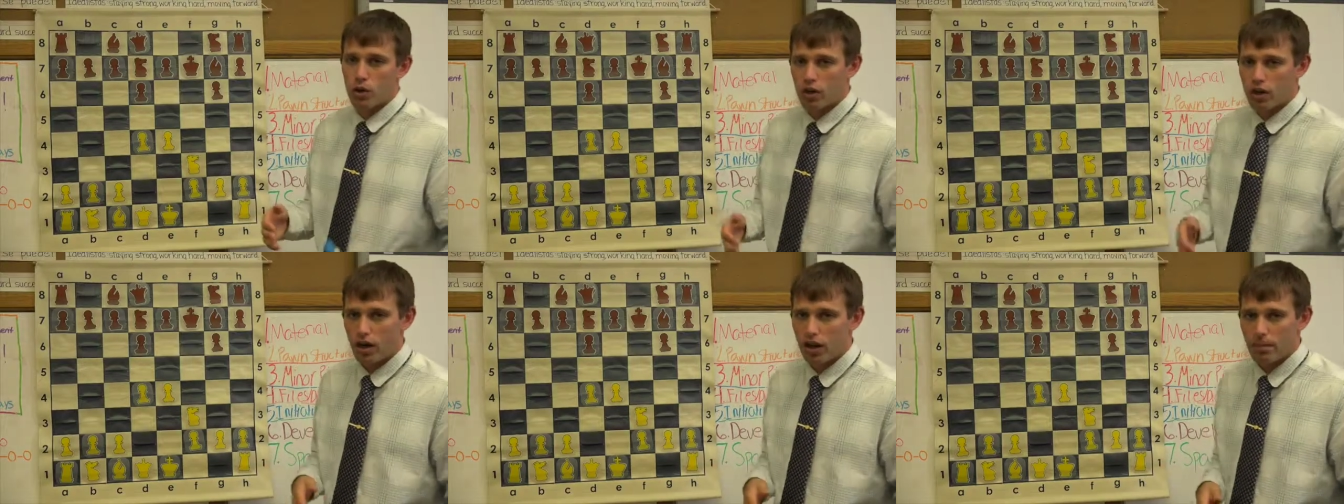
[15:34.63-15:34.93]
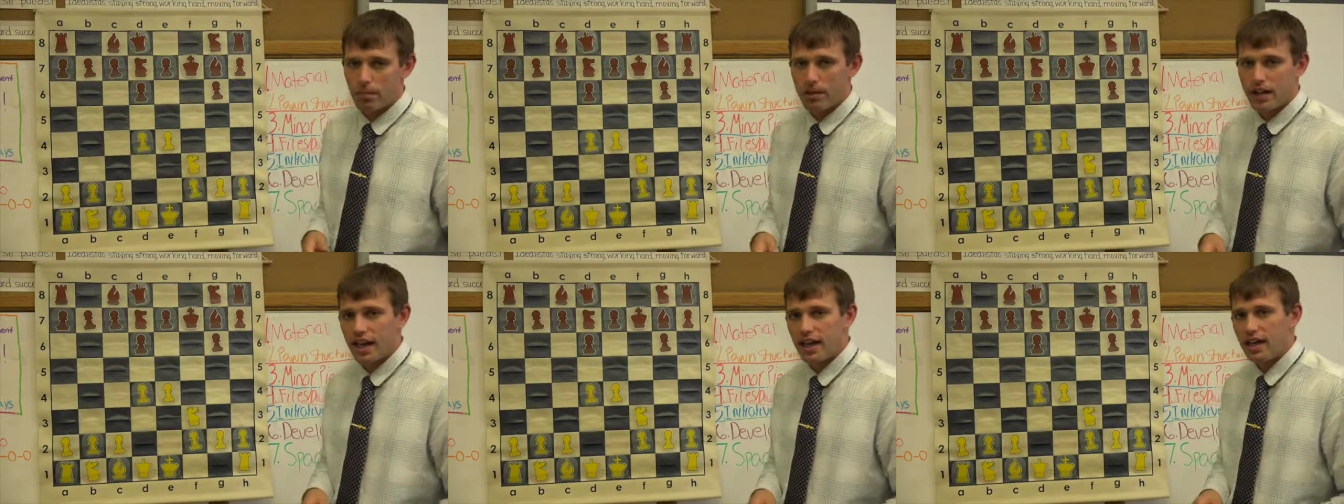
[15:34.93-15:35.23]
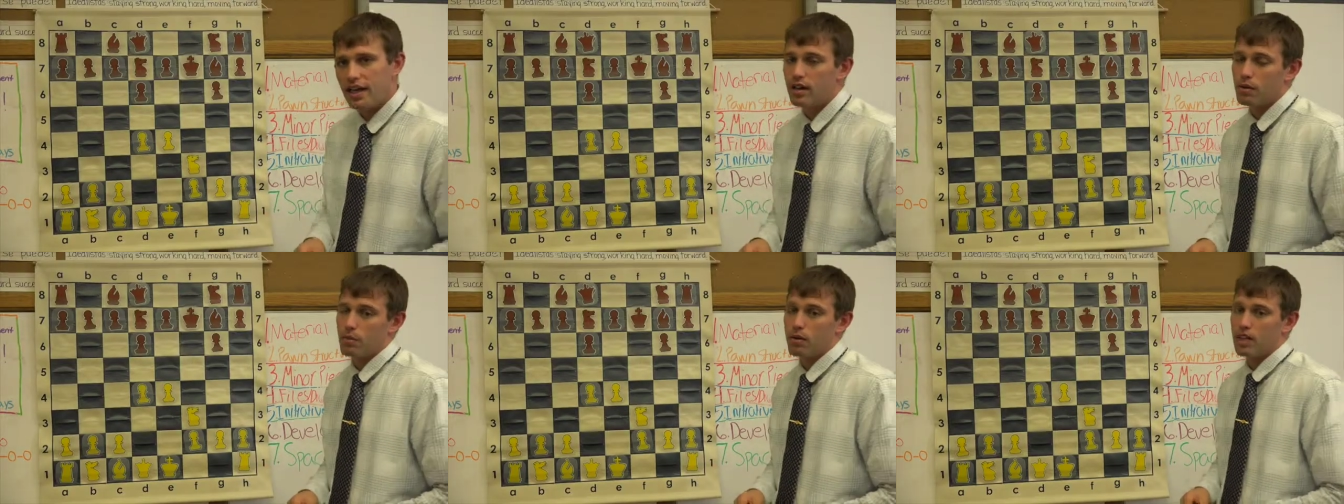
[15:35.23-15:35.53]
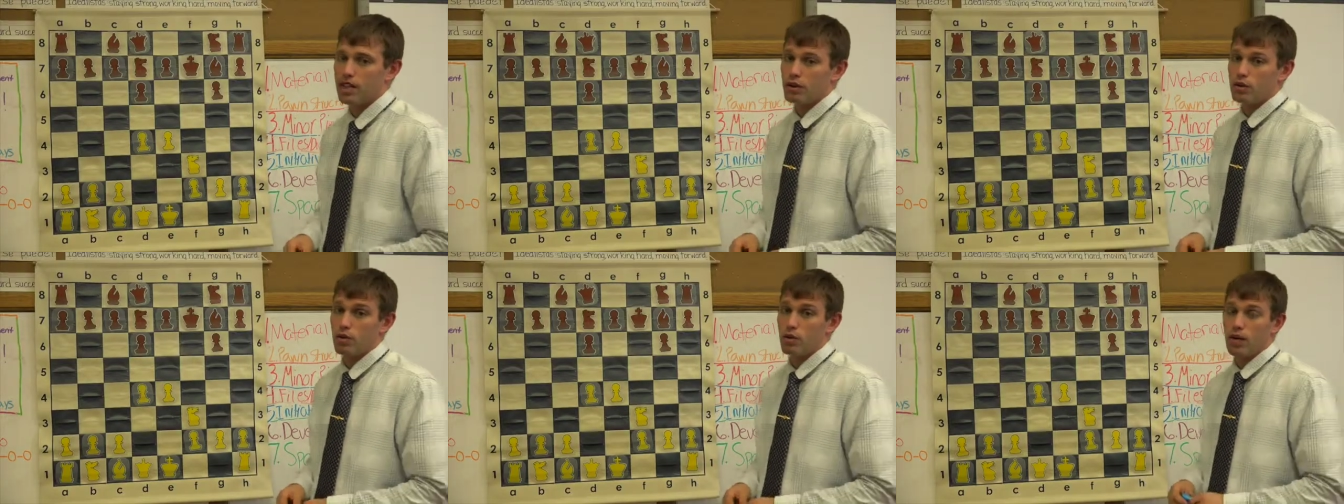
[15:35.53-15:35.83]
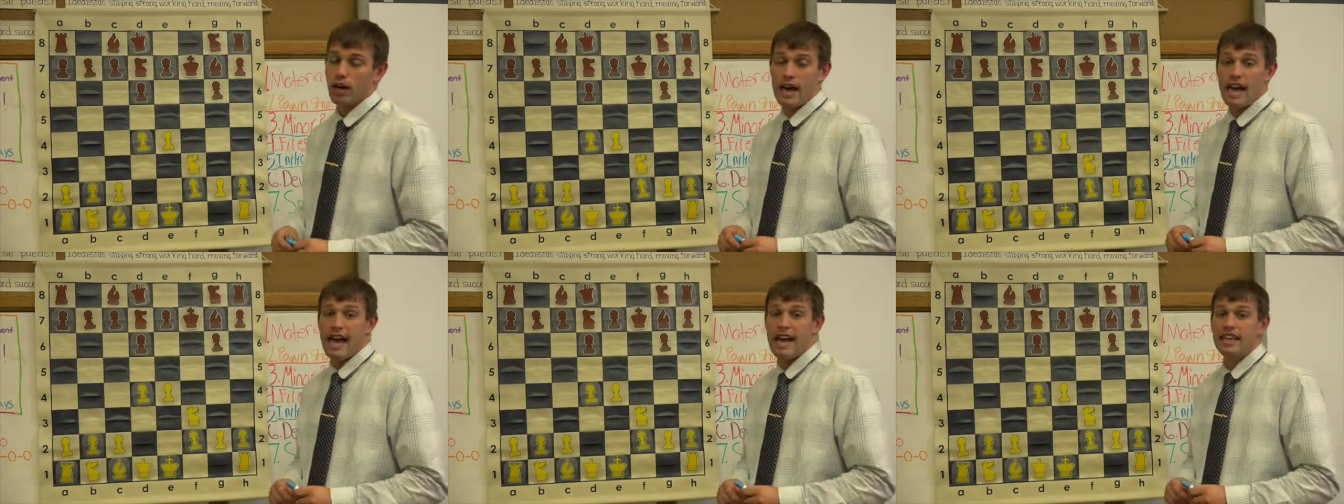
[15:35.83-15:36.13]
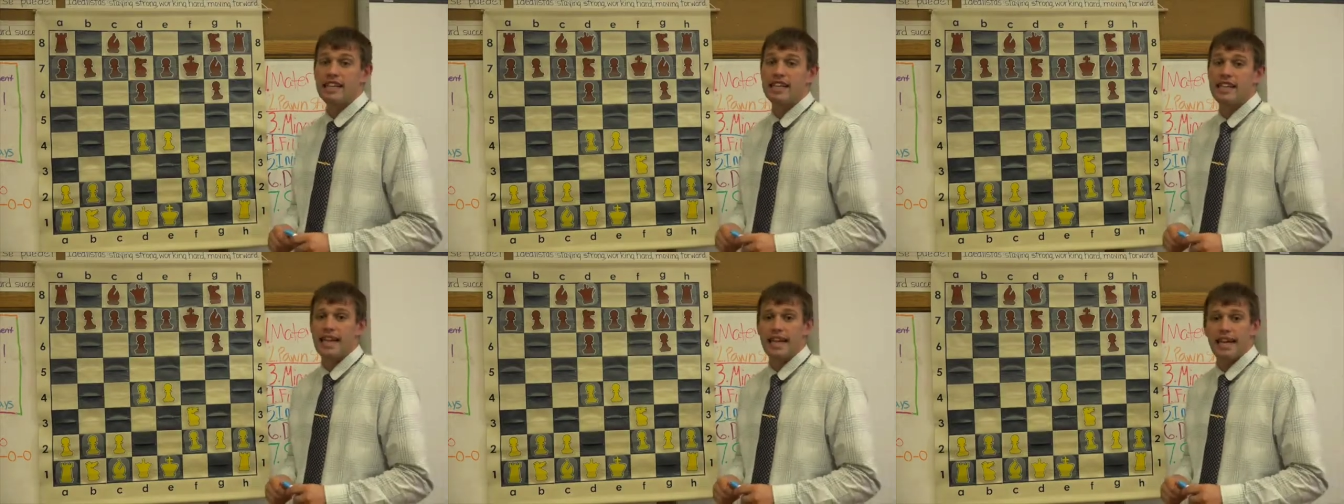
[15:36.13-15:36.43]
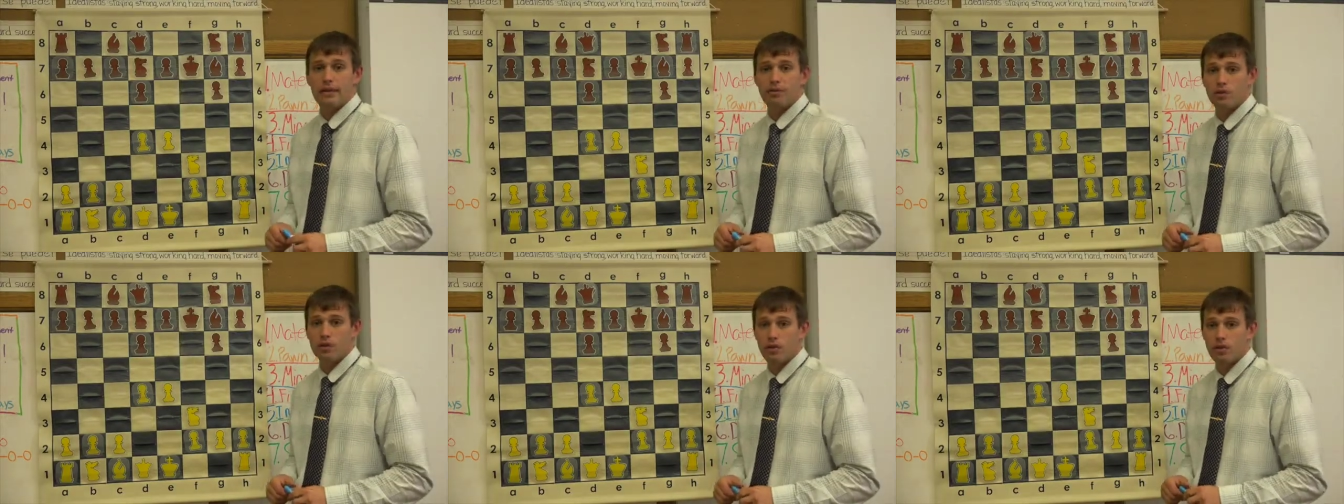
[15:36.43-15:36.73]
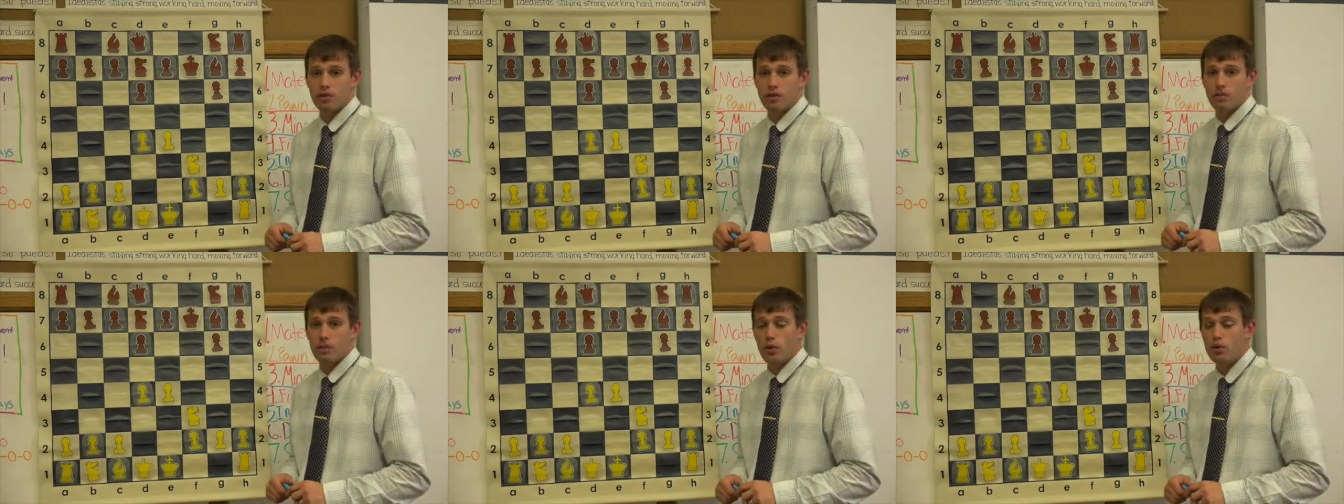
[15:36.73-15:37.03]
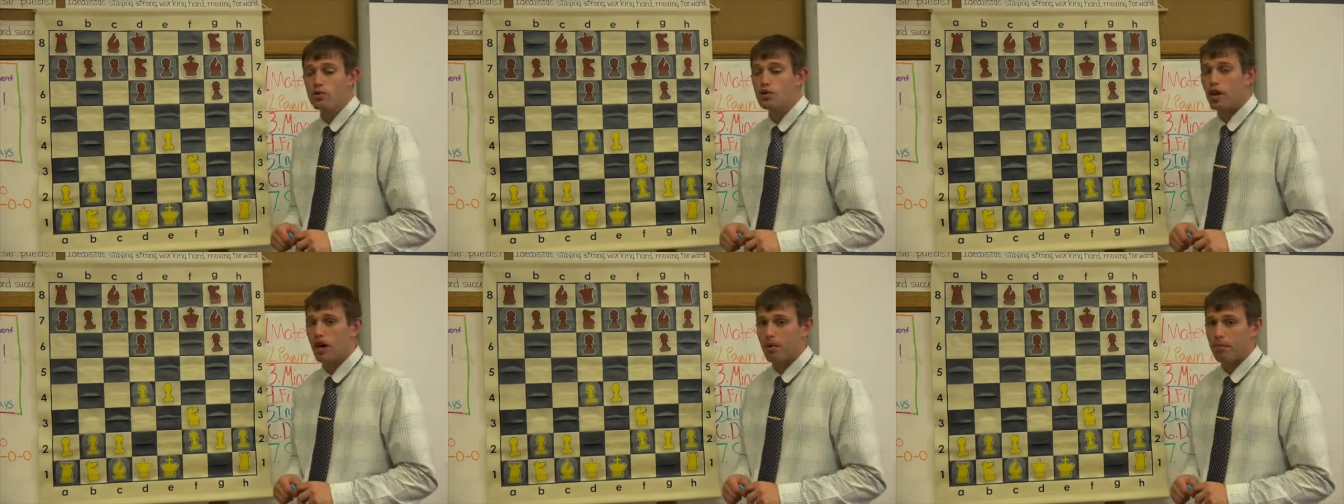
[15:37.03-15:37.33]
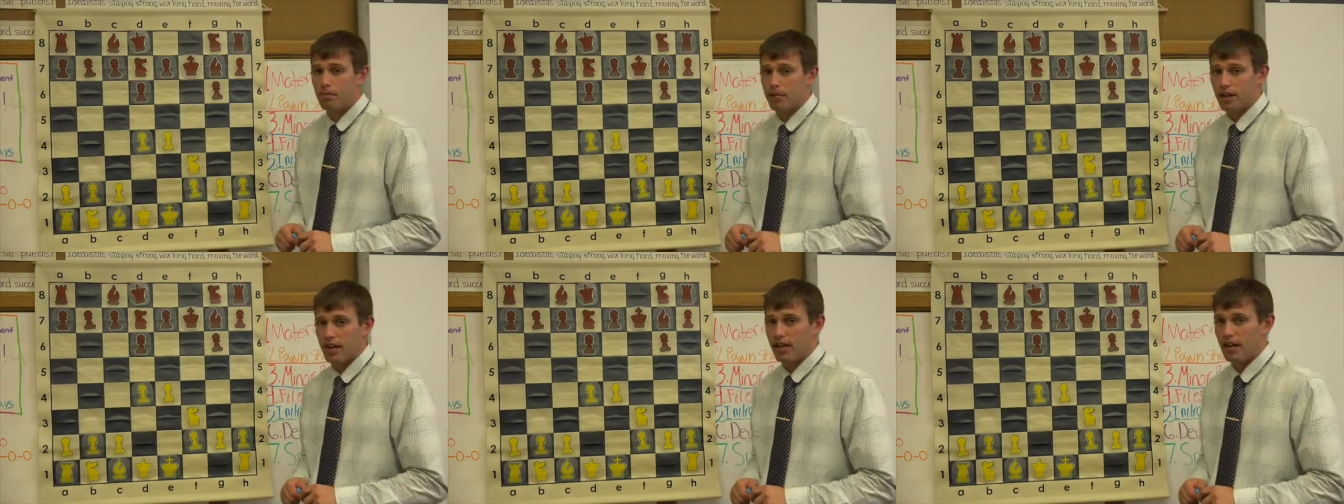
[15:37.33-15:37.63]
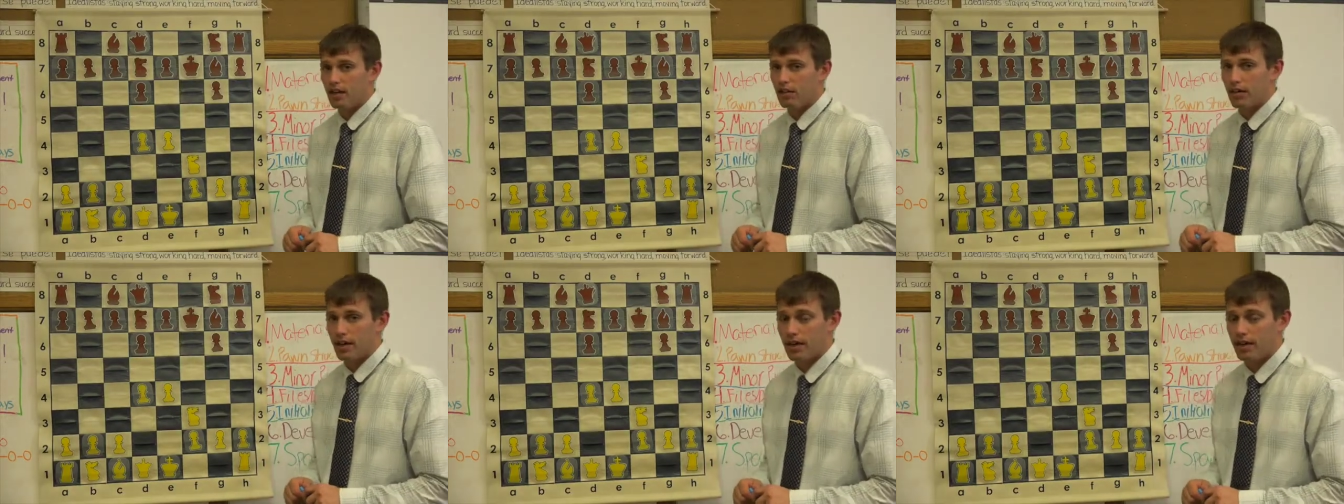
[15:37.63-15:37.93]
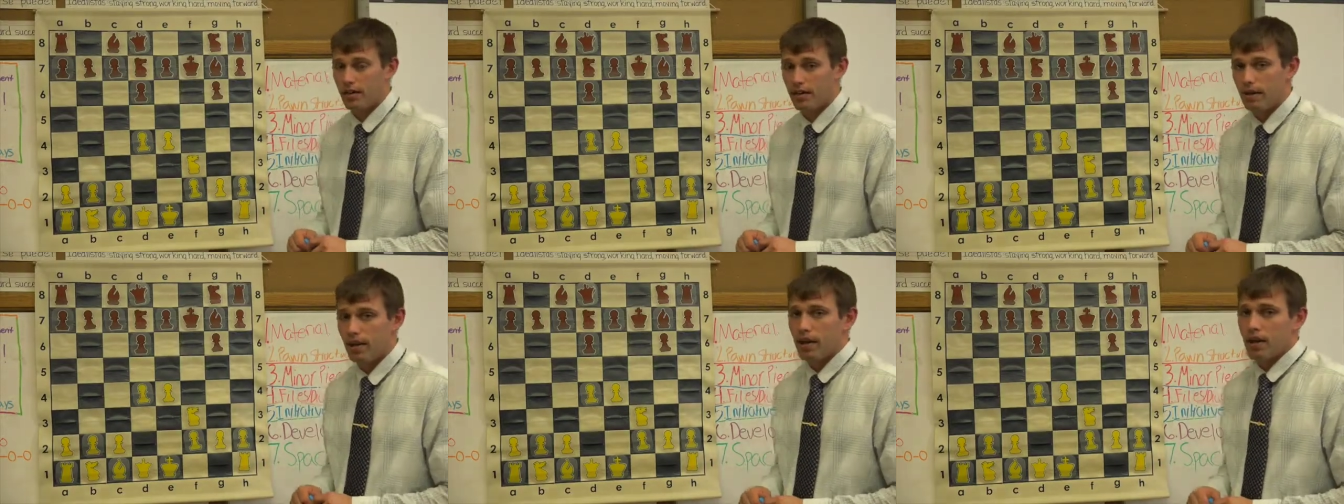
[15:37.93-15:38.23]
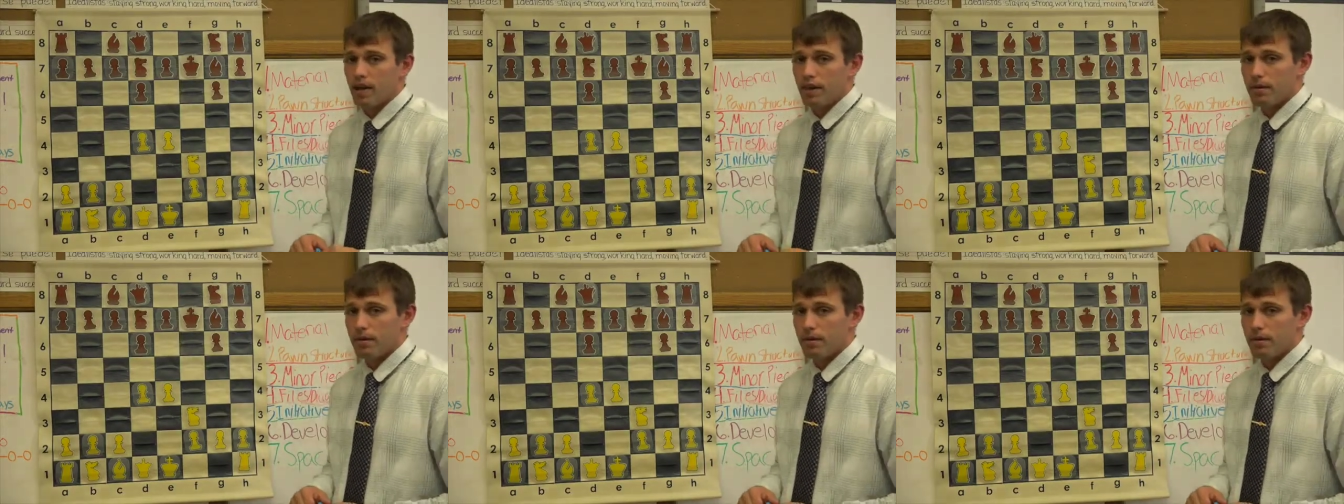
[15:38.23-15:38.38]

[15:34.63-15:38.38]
more complicated and we get to our end games. Those are the most complicated, right?